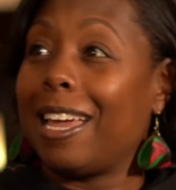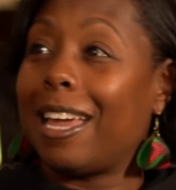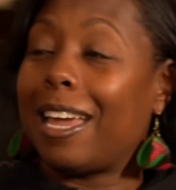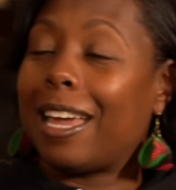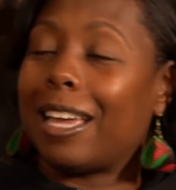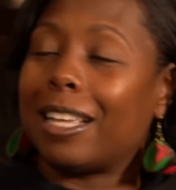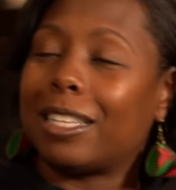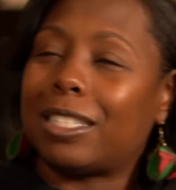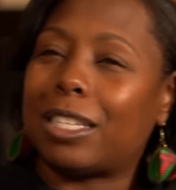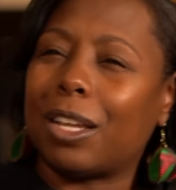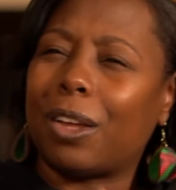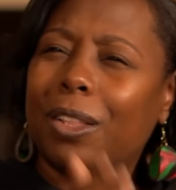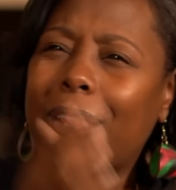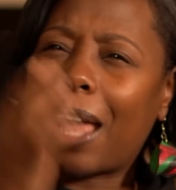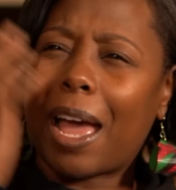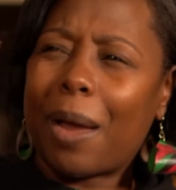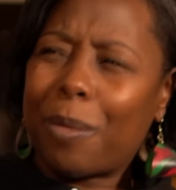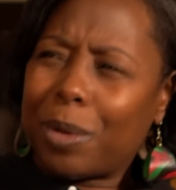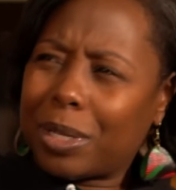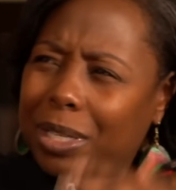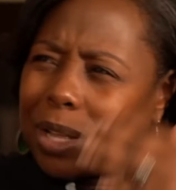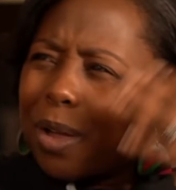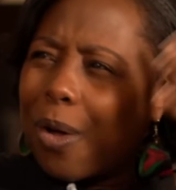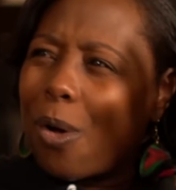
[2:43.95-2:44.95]
And so that
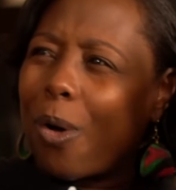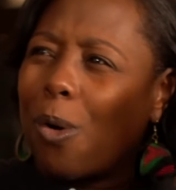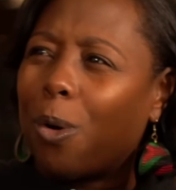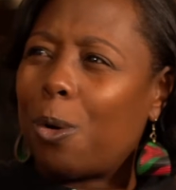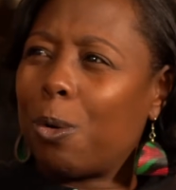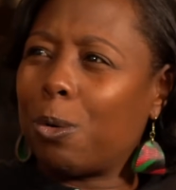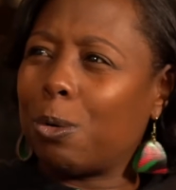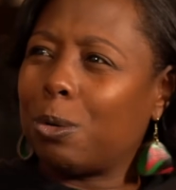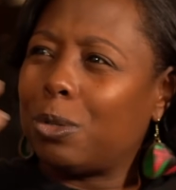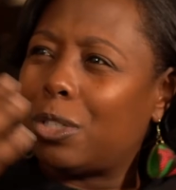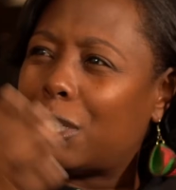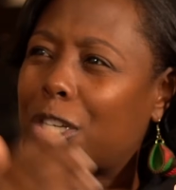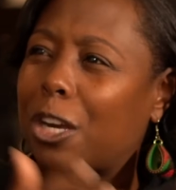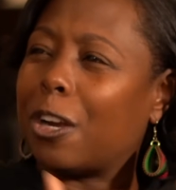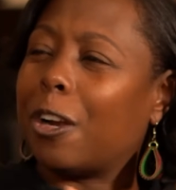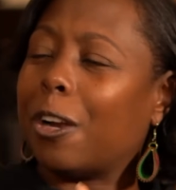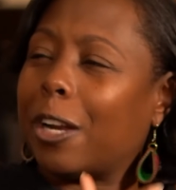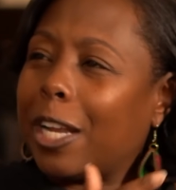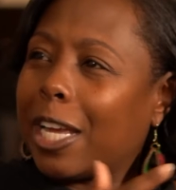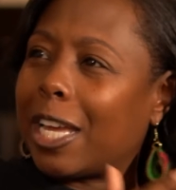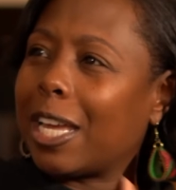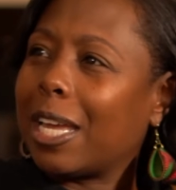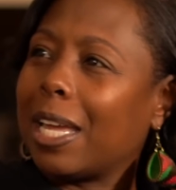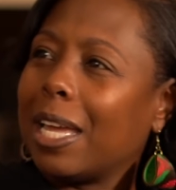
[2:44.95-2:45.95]
was a whole
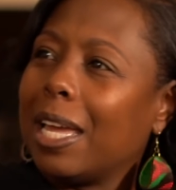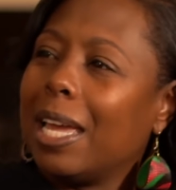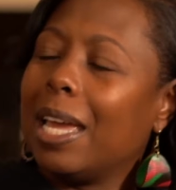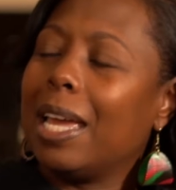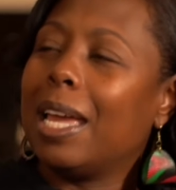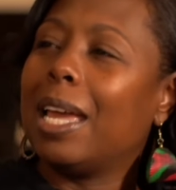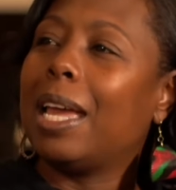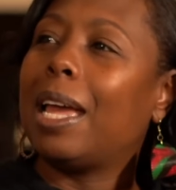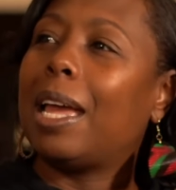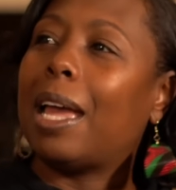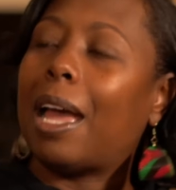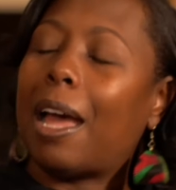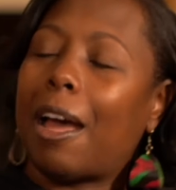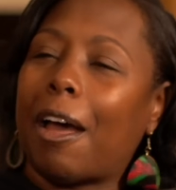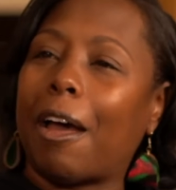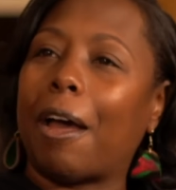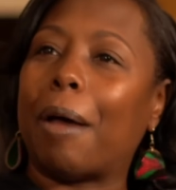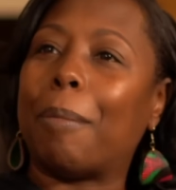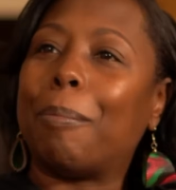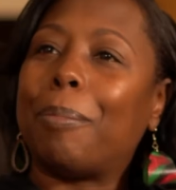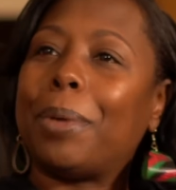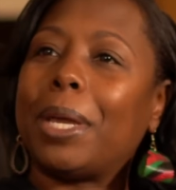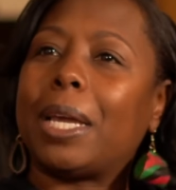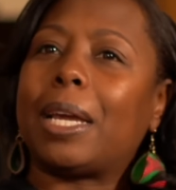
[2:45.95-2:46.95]
journey
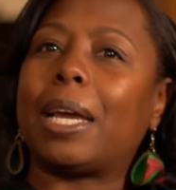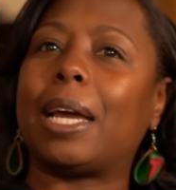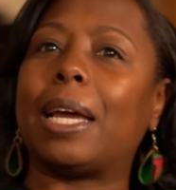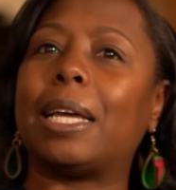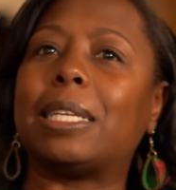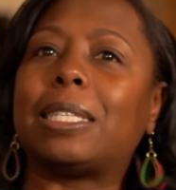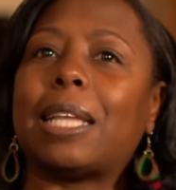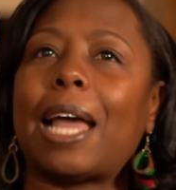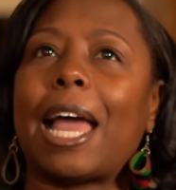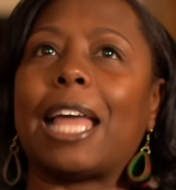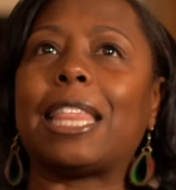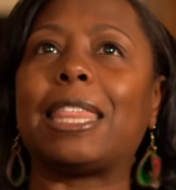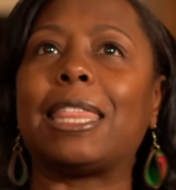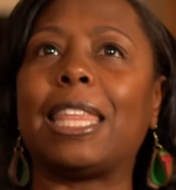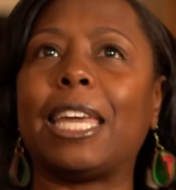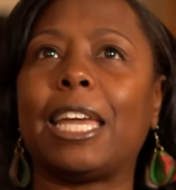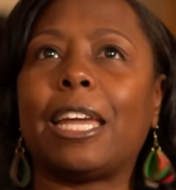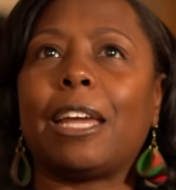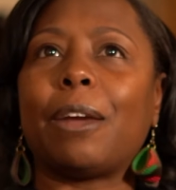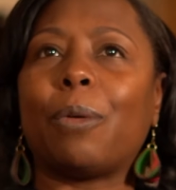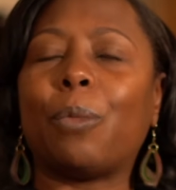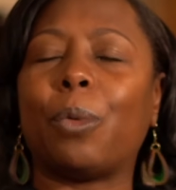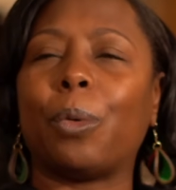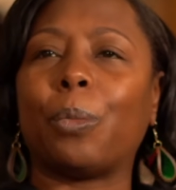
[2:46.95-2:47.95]
um, because I
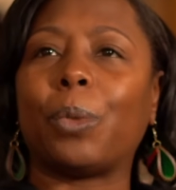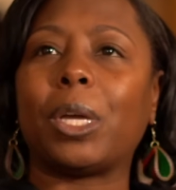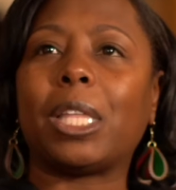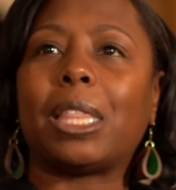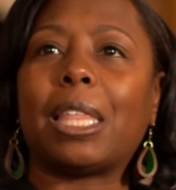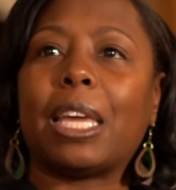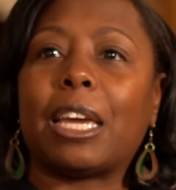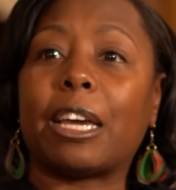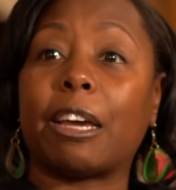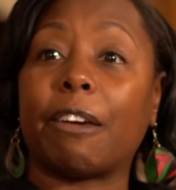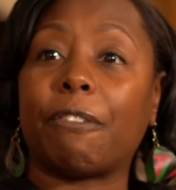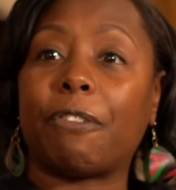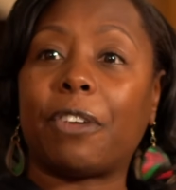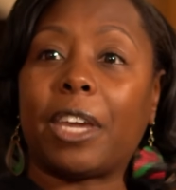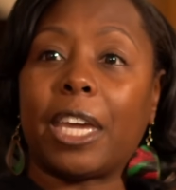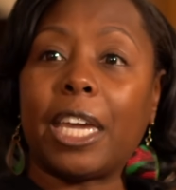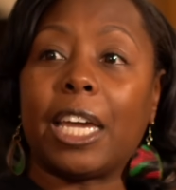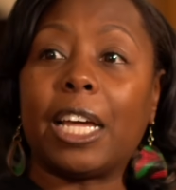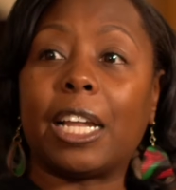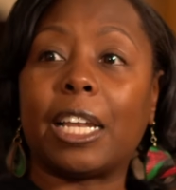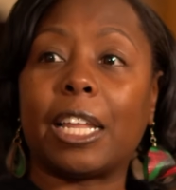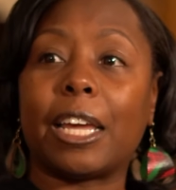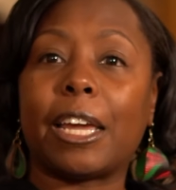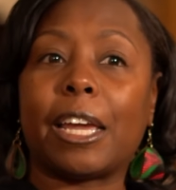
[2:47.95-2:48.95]
think when we think of
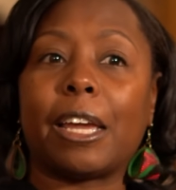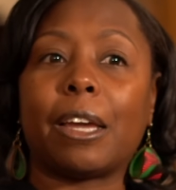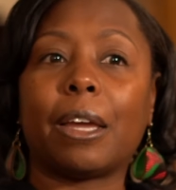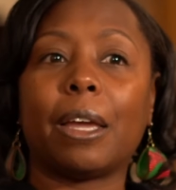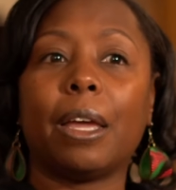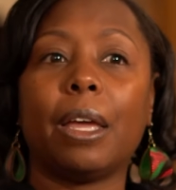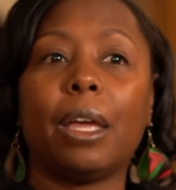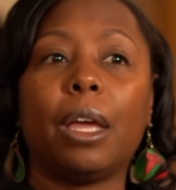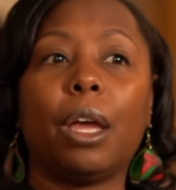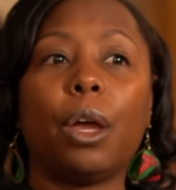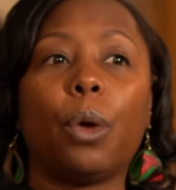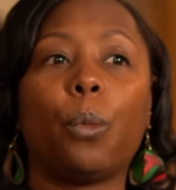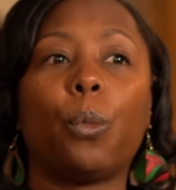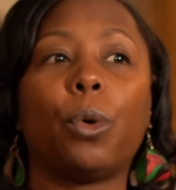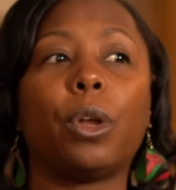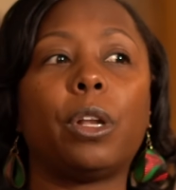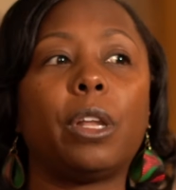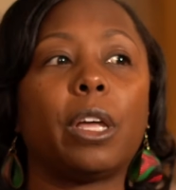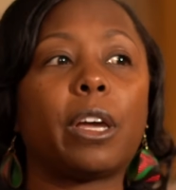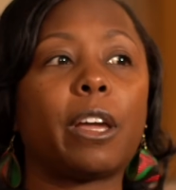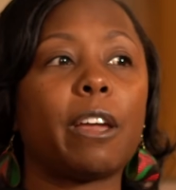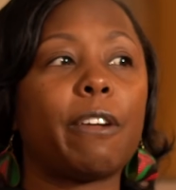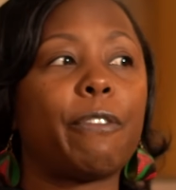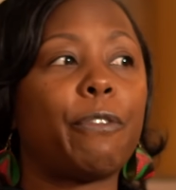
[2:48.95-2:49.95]
healing, we're
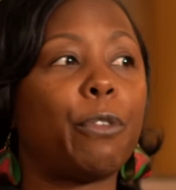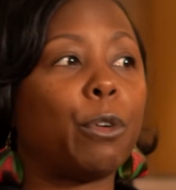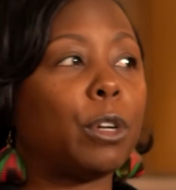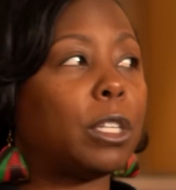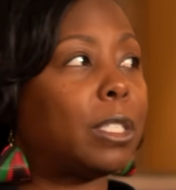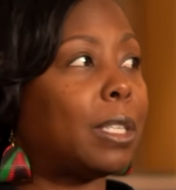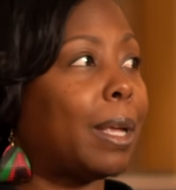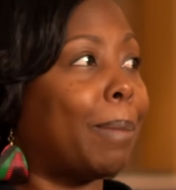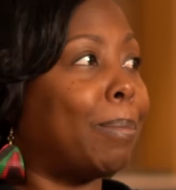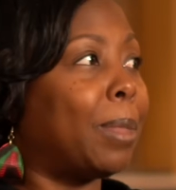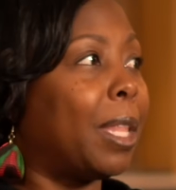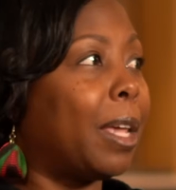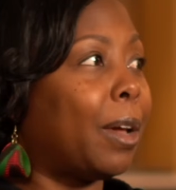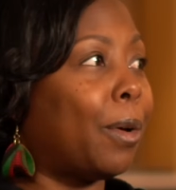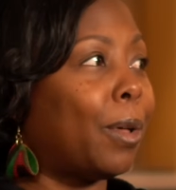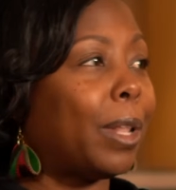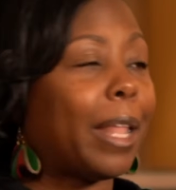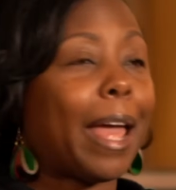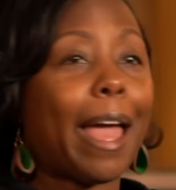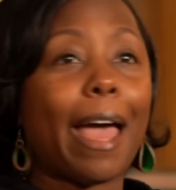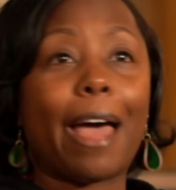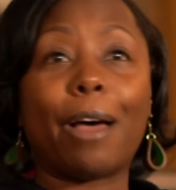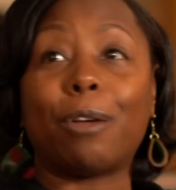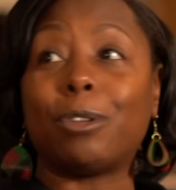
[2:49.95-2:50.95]
looking for something on
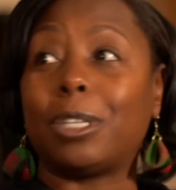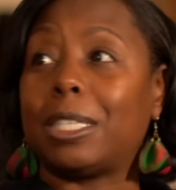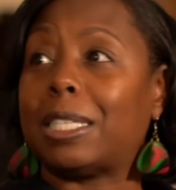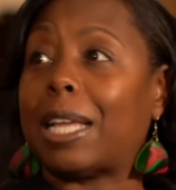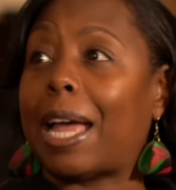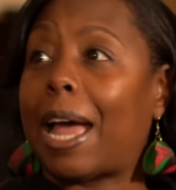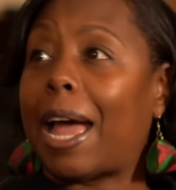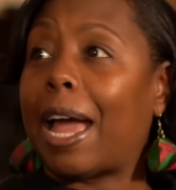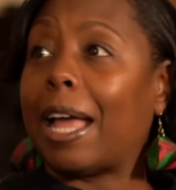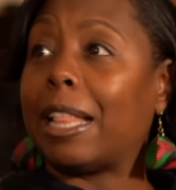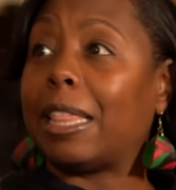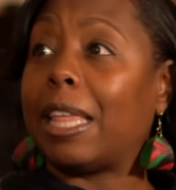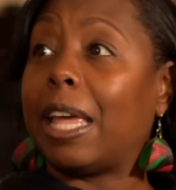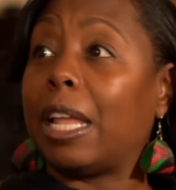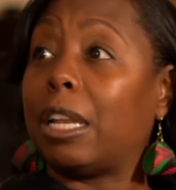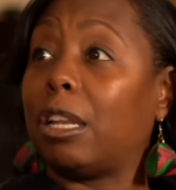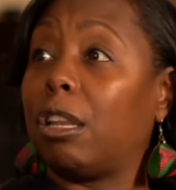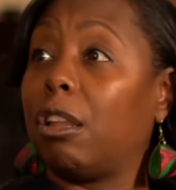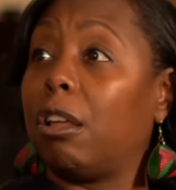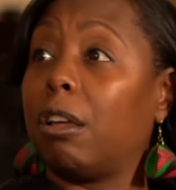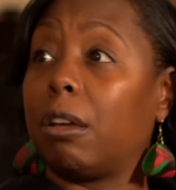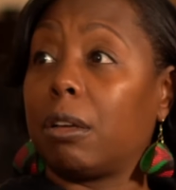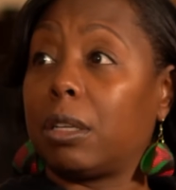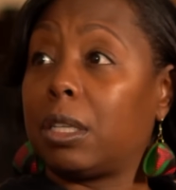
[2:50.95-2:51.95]
the outside that
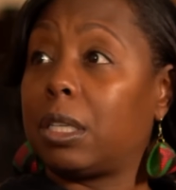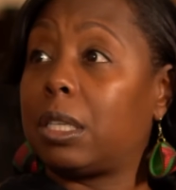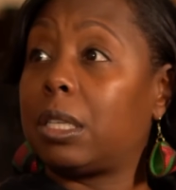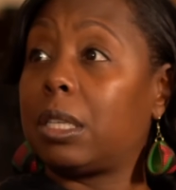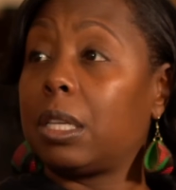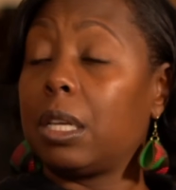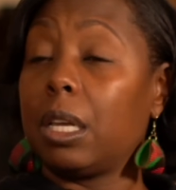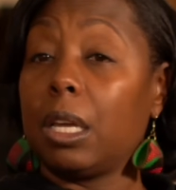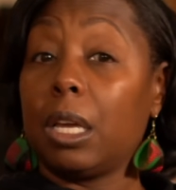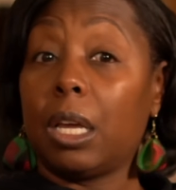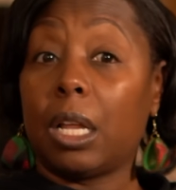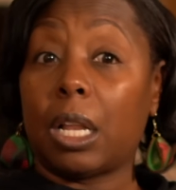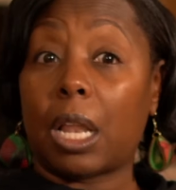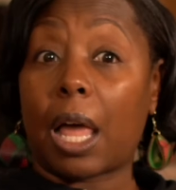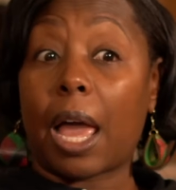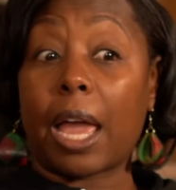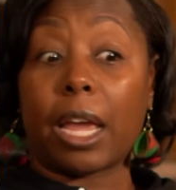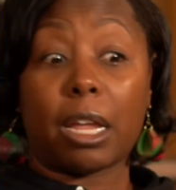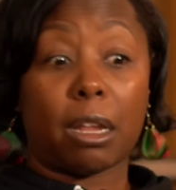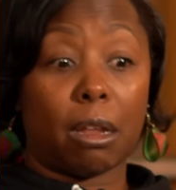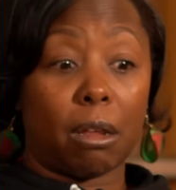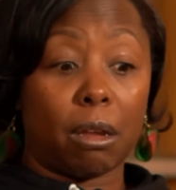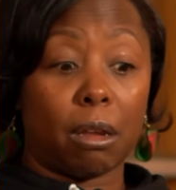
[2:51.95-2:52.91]
looks like